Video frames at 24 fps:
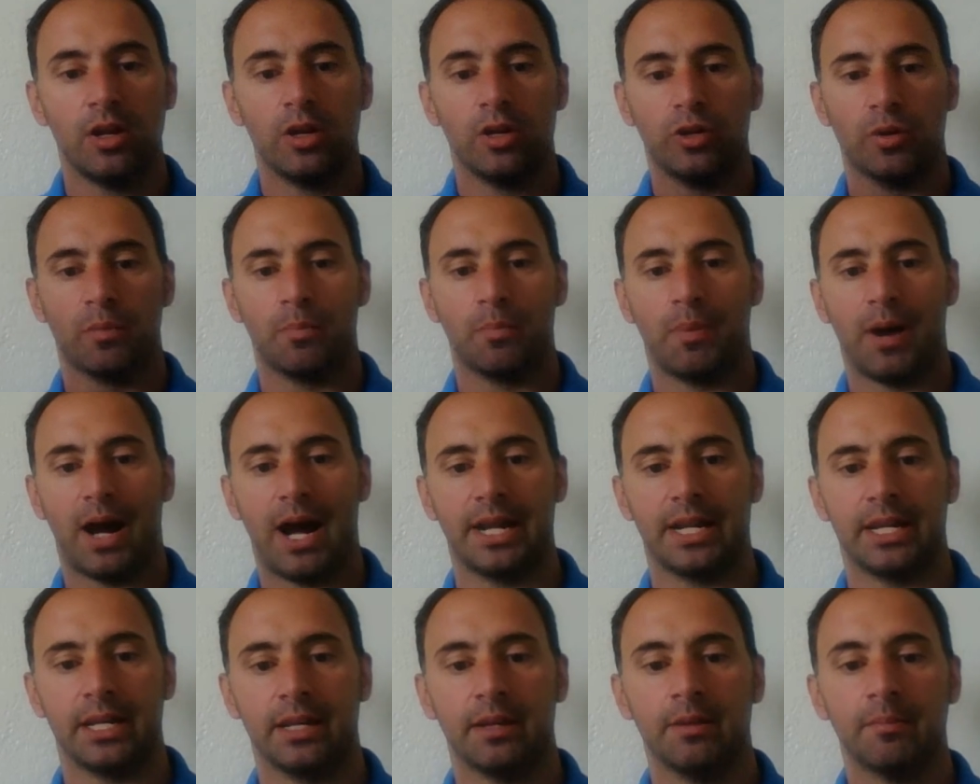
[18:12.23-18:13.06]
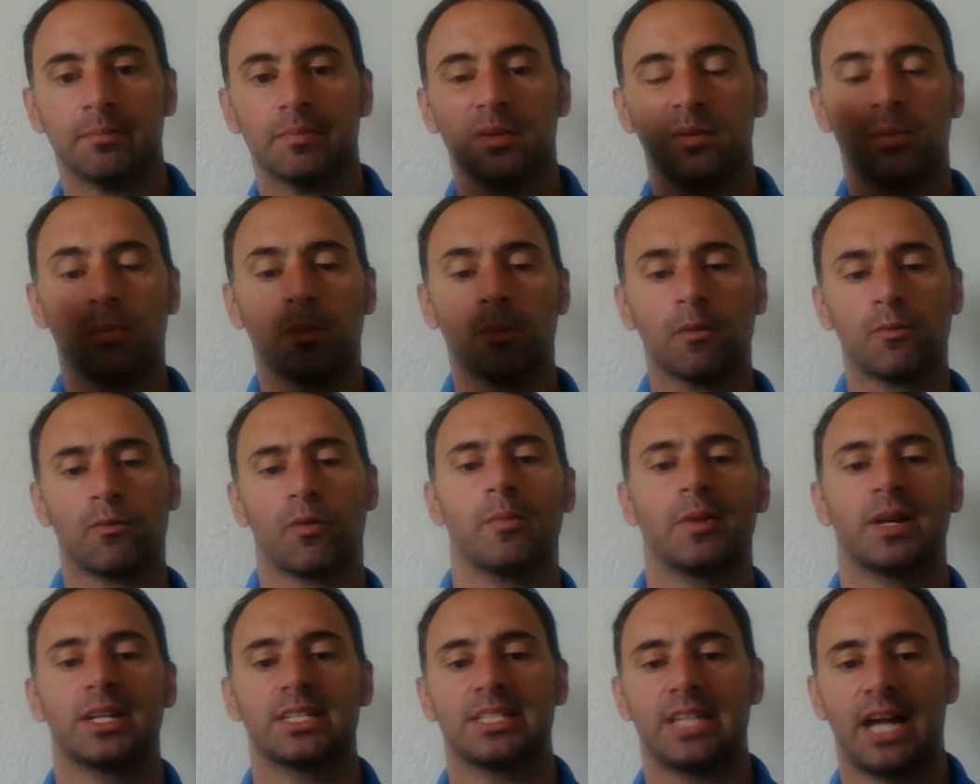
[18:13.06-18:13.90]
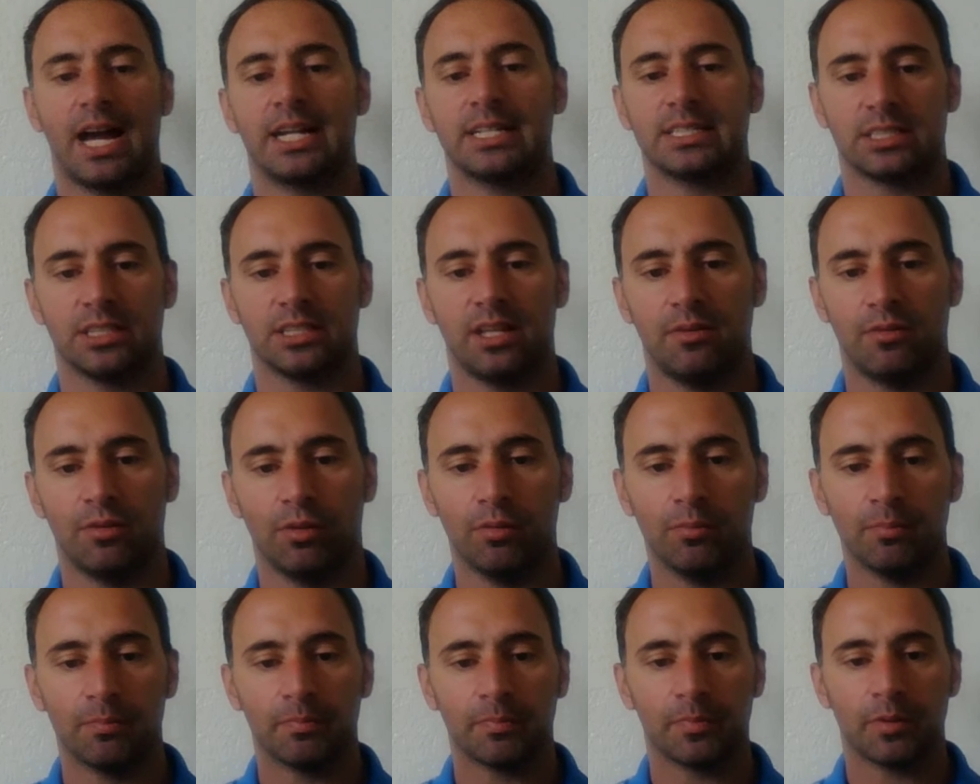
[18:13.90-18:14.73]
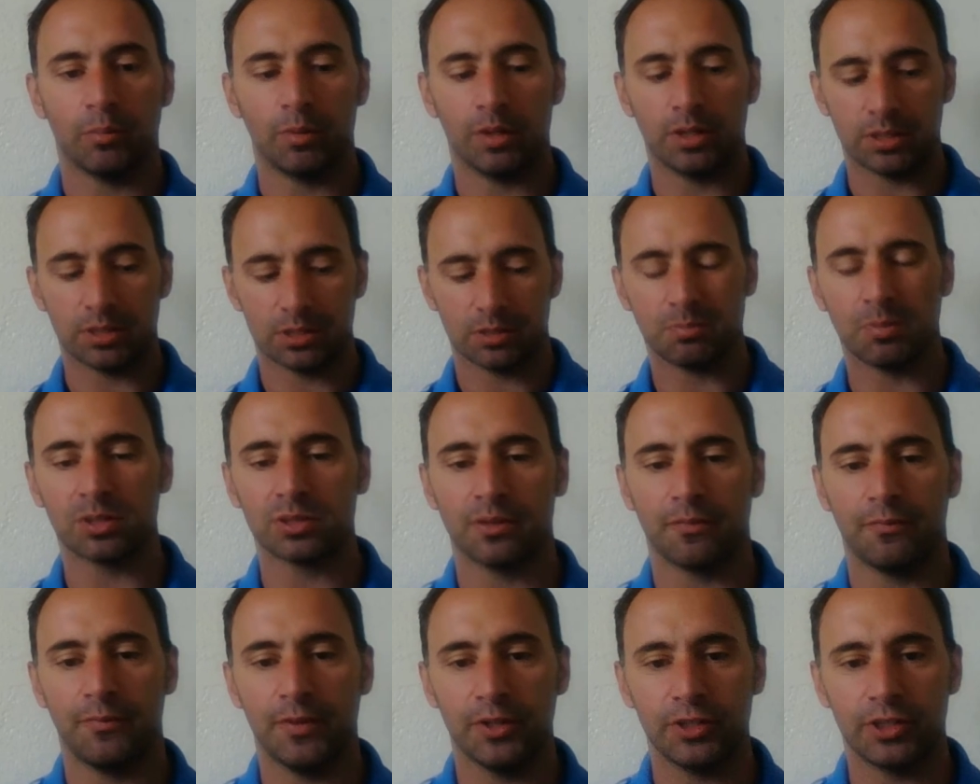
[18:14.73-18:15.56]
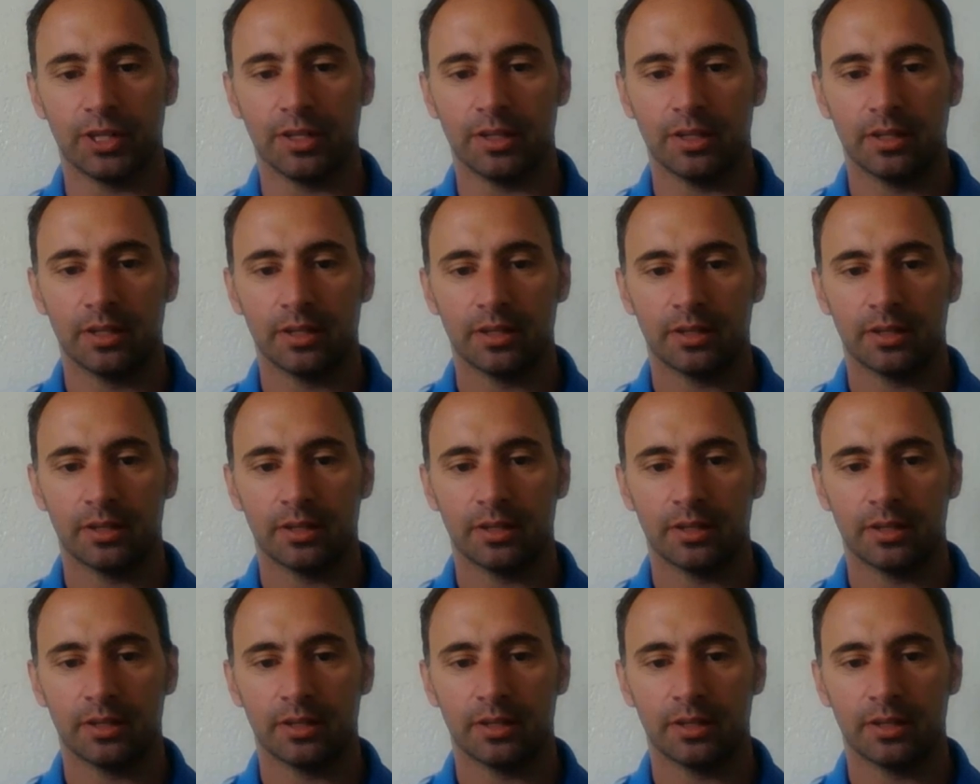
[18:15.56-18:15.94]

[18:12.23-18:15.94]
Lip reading: Your body will perform at its highest level when it is most efficient.